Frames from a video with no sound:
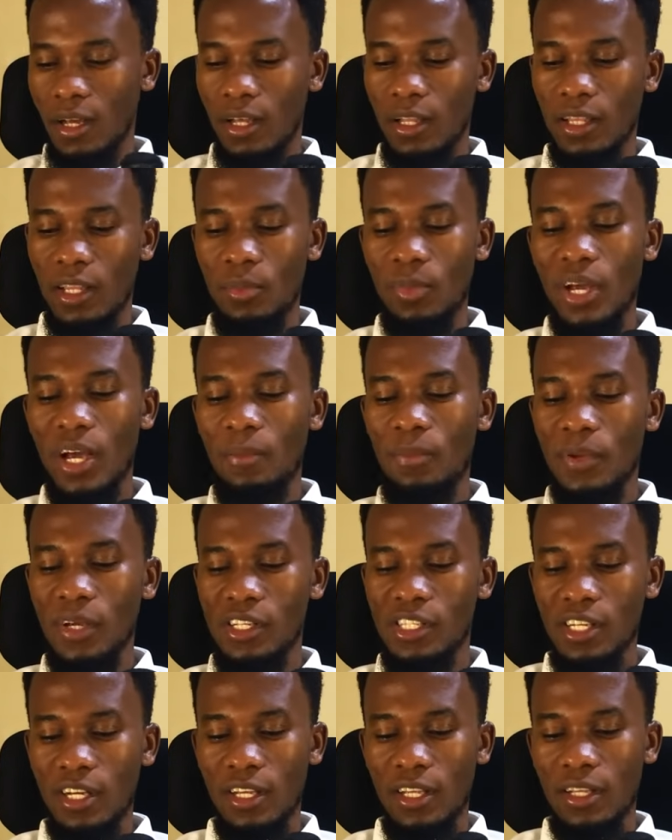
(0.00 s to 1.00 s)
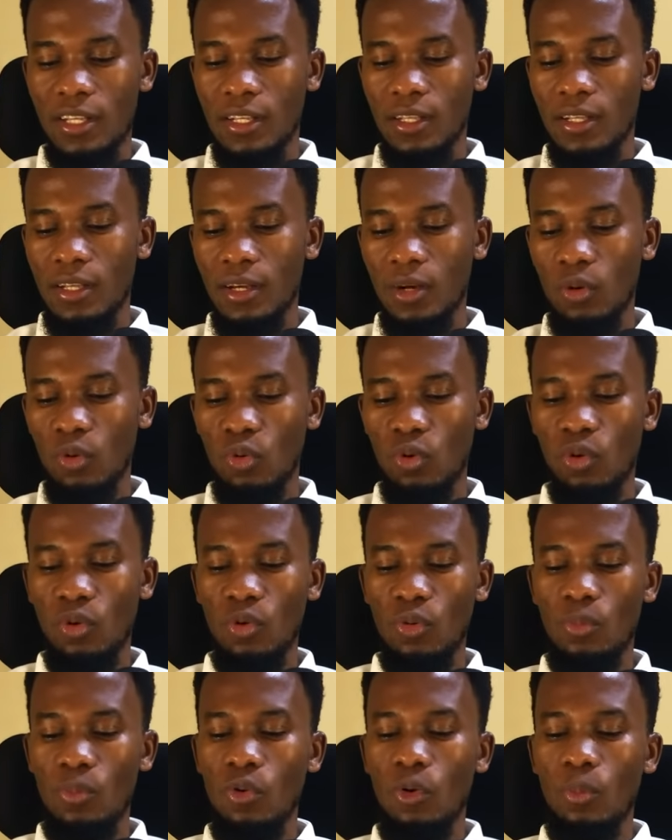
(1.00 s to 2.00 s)
The bigger picture here
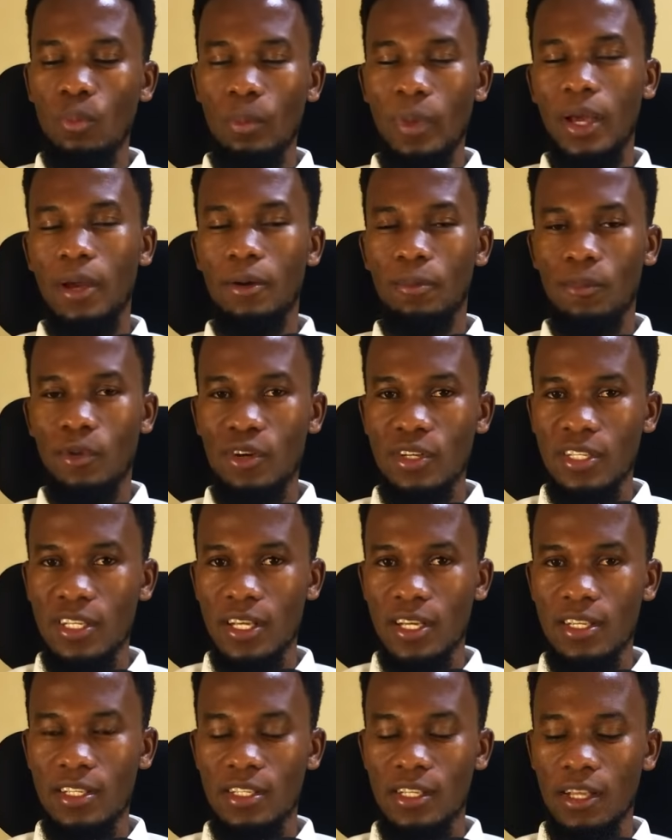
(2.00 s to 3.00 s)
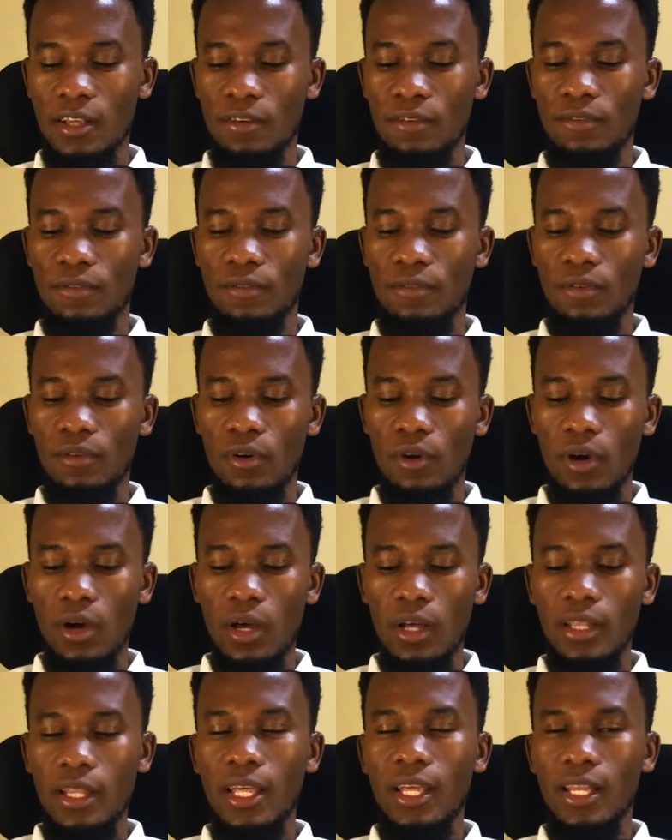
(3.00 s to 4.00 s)
will make more sense if
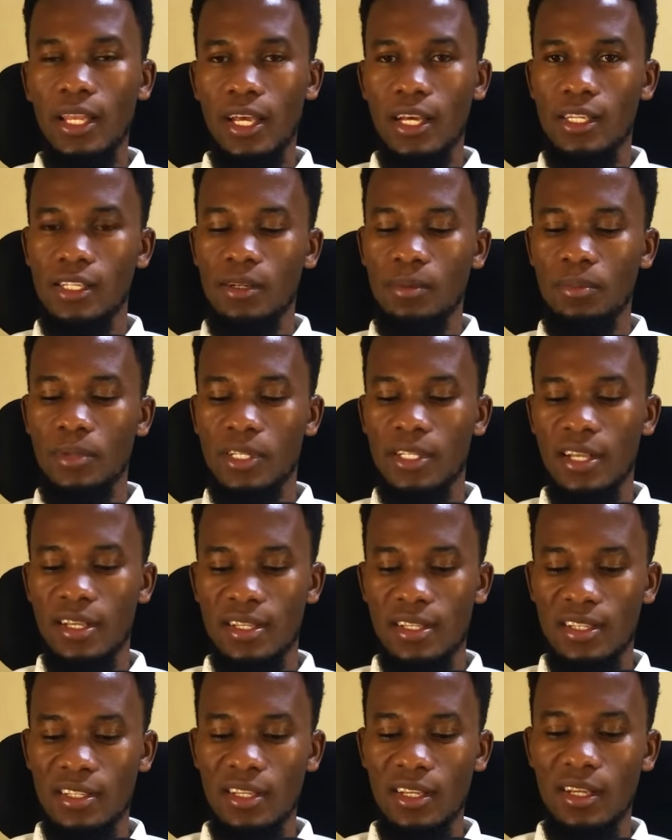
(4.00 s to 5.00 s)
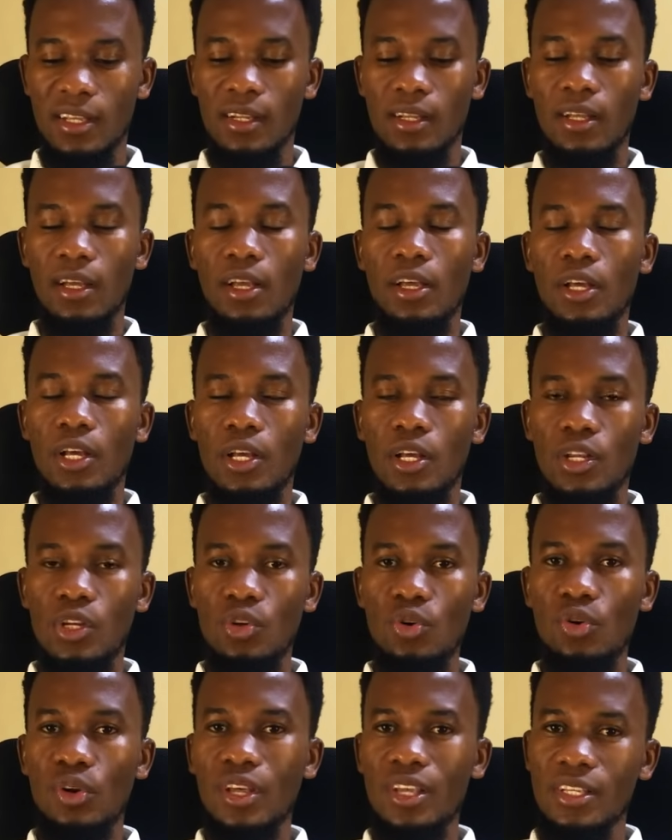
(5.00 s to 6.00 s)
they let Mister Cecil
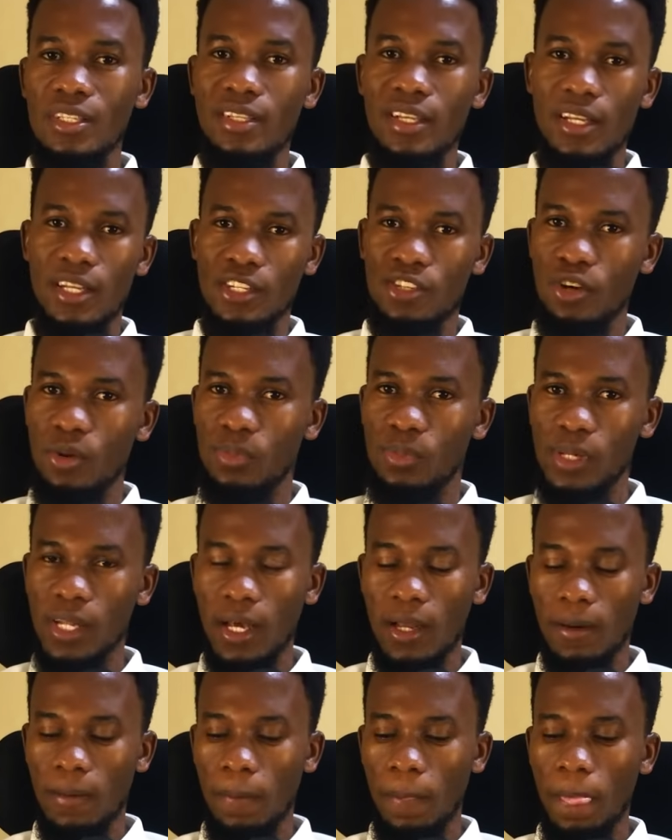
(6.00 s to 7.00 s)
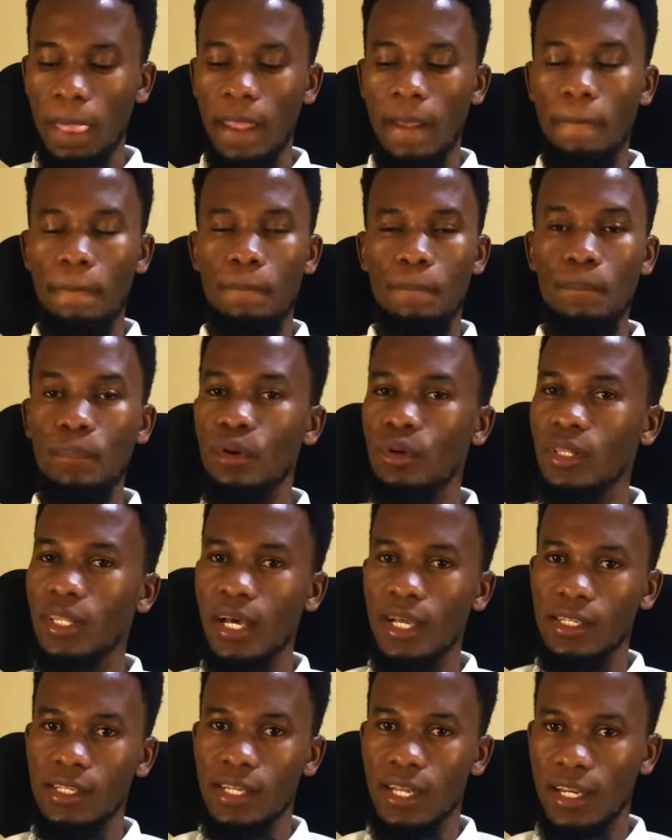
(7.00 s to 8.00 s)
do his initial plan, build
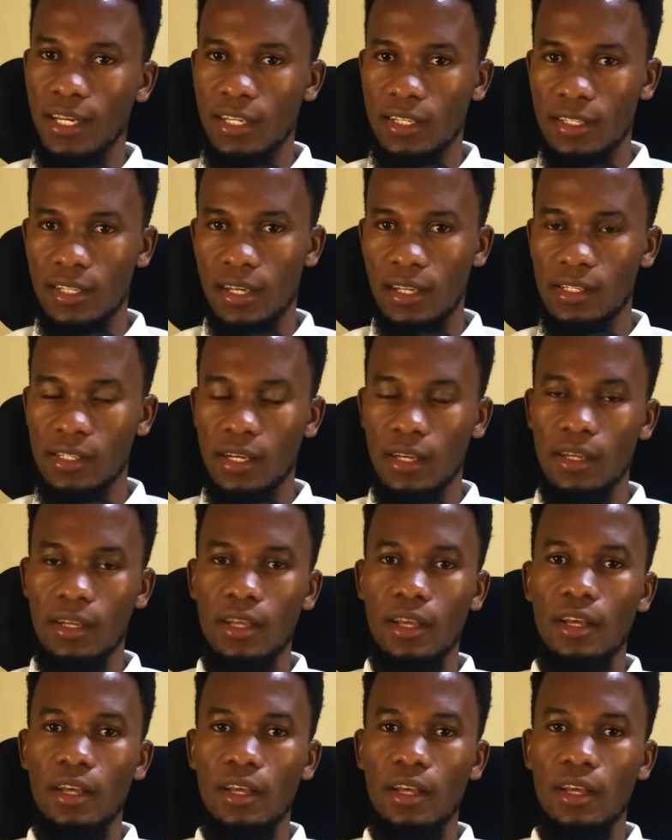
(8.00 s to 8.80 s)
that learning center.